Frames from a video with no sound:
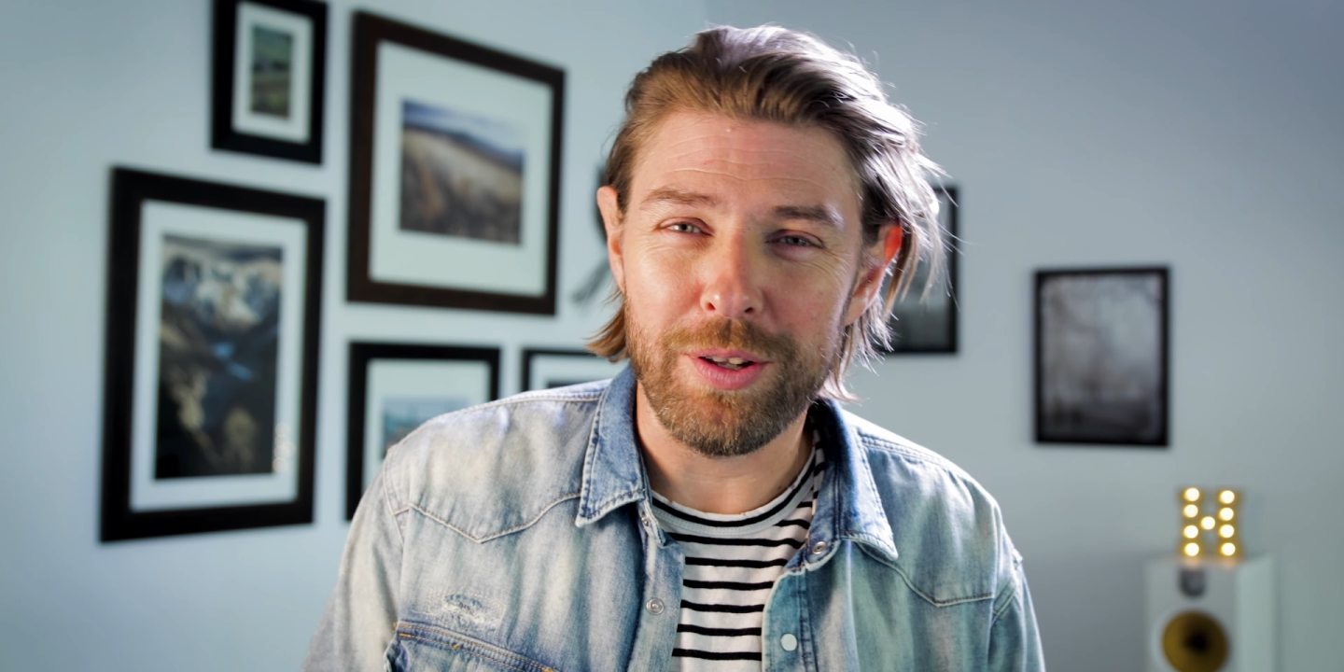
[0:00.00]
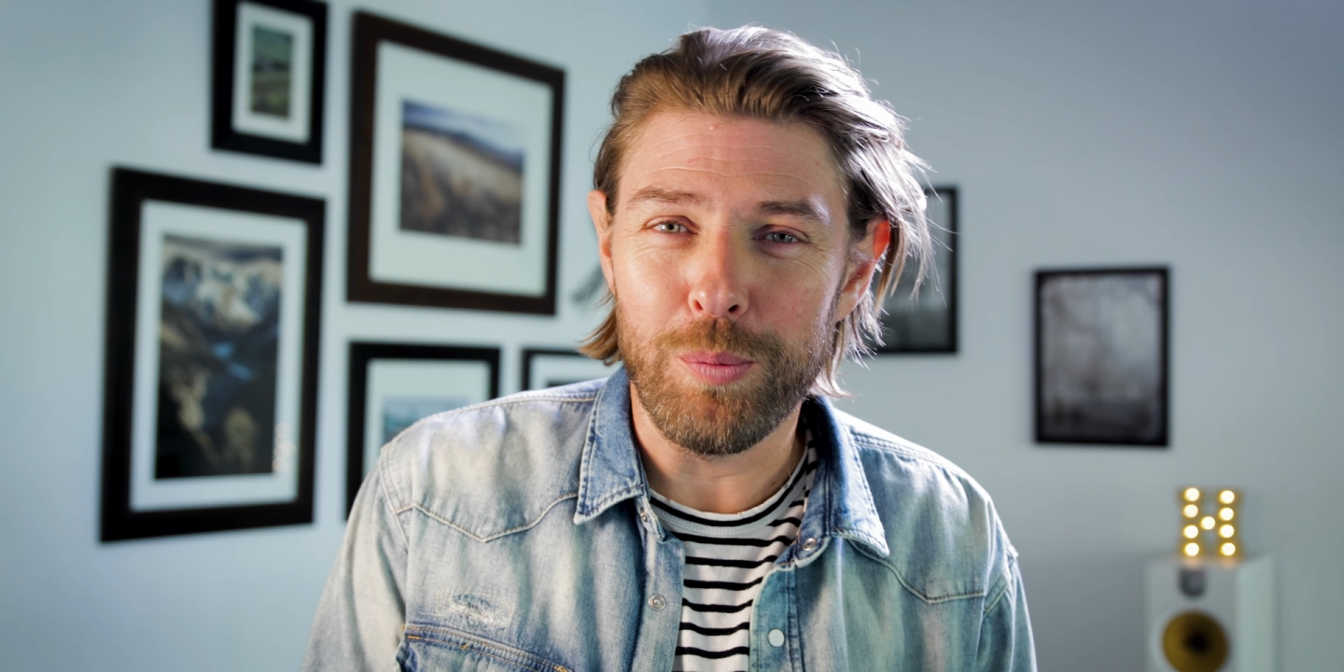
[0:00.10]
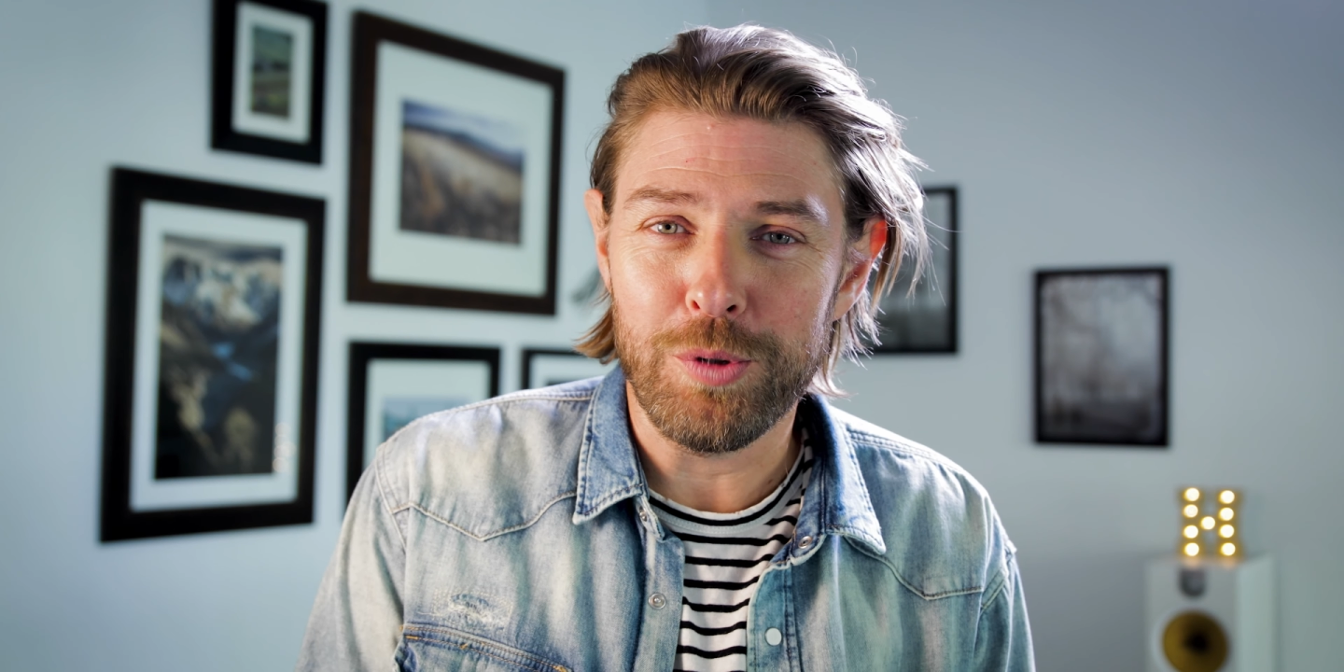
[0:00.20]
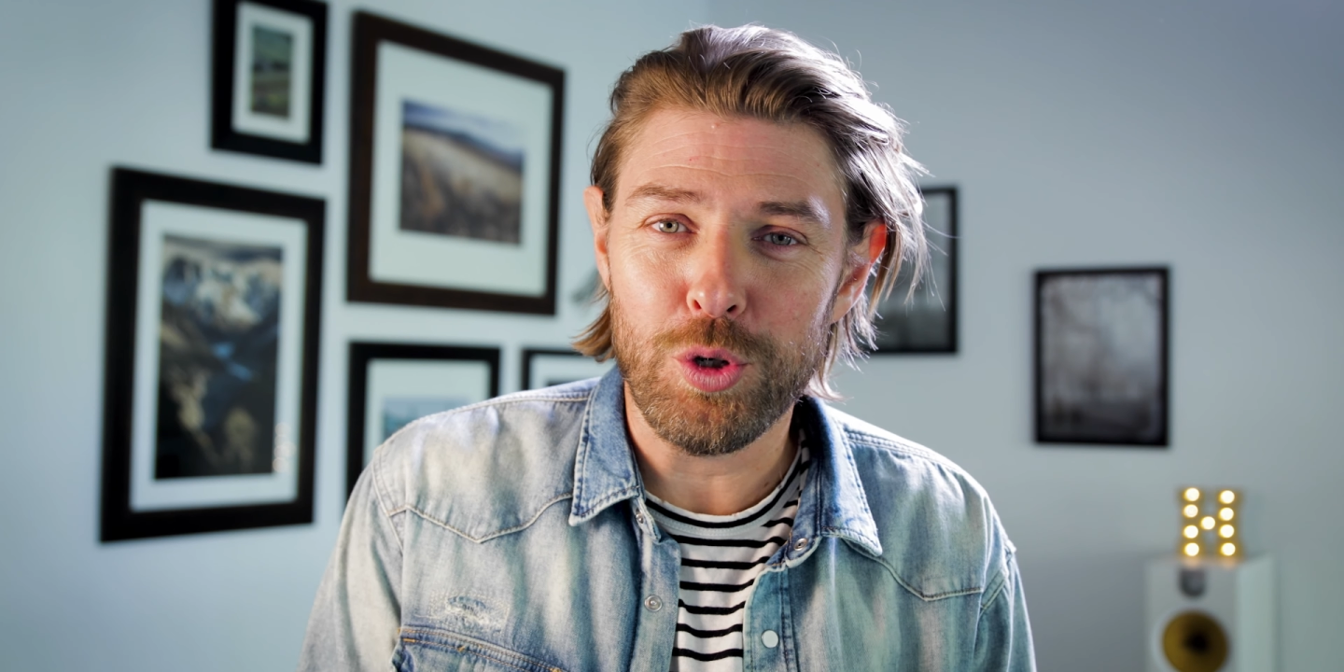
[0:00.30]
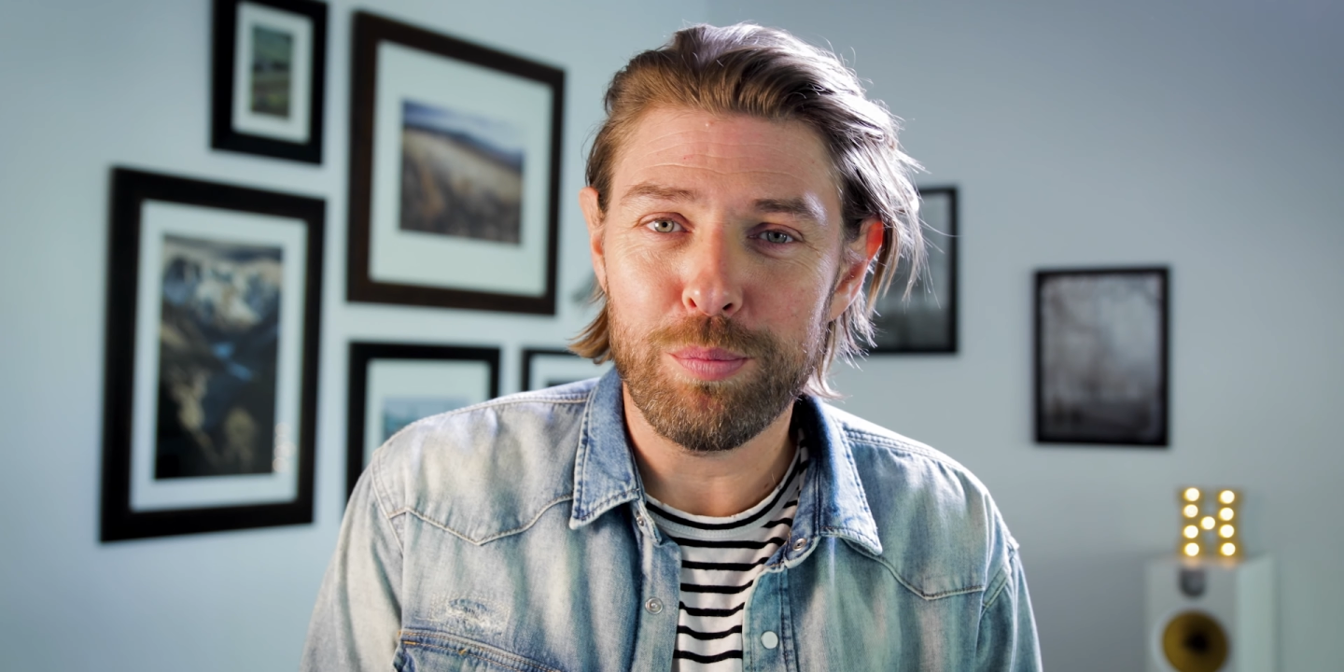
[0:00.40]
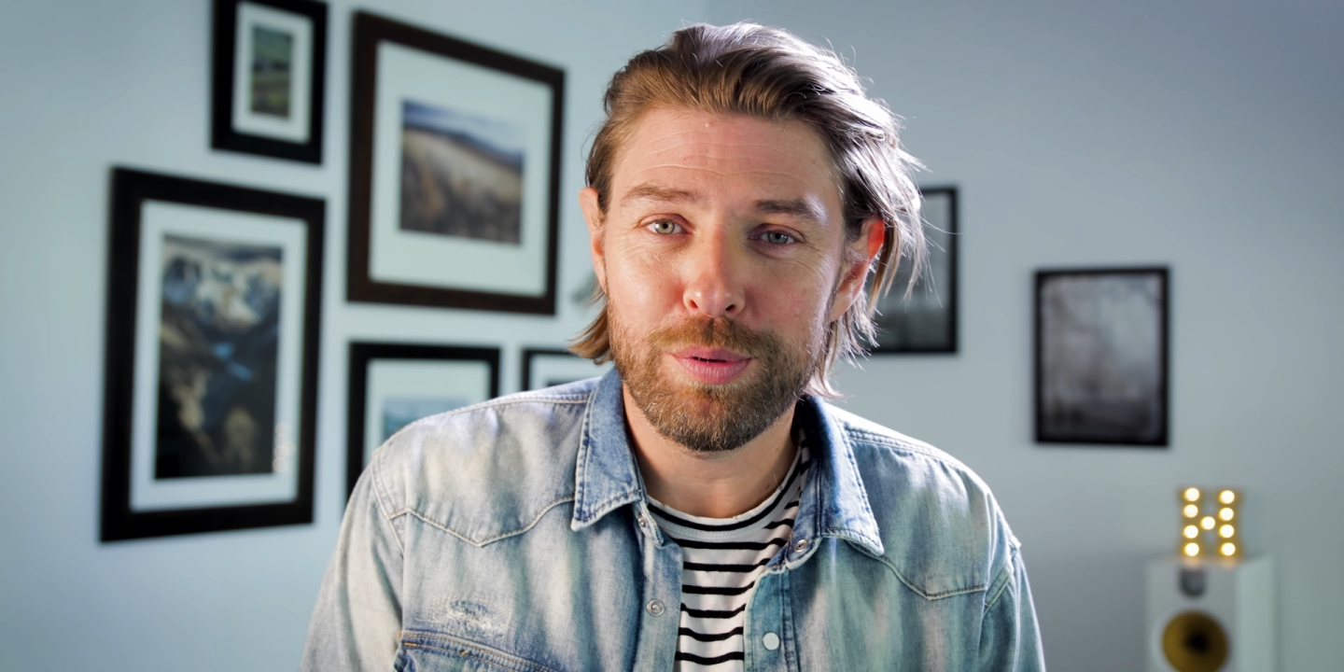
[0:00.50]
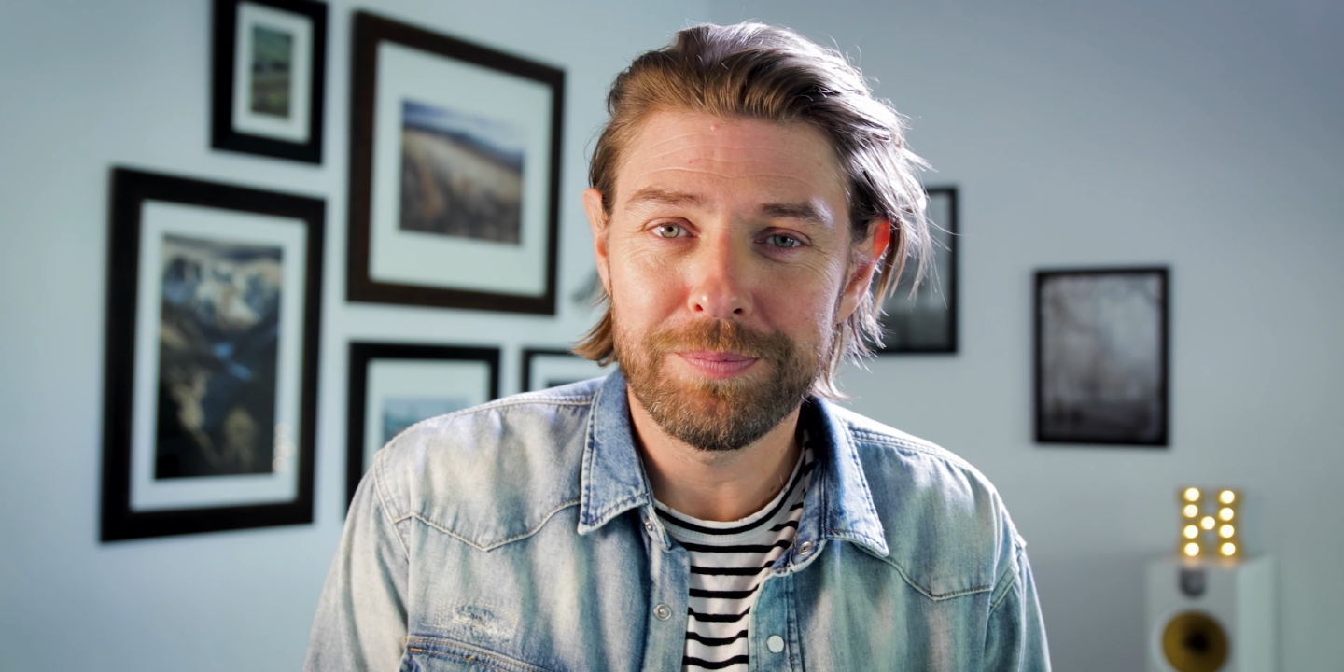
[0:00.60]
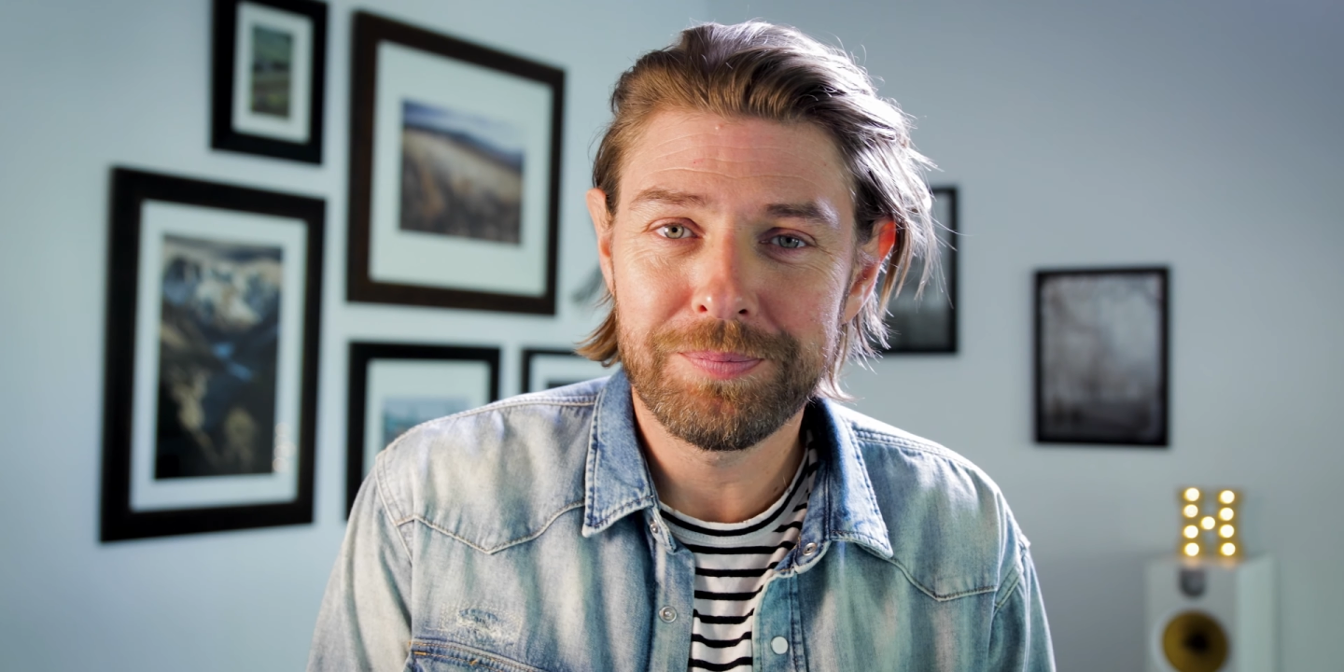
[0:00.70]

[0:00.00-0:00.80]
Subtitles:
the LUME CUBE.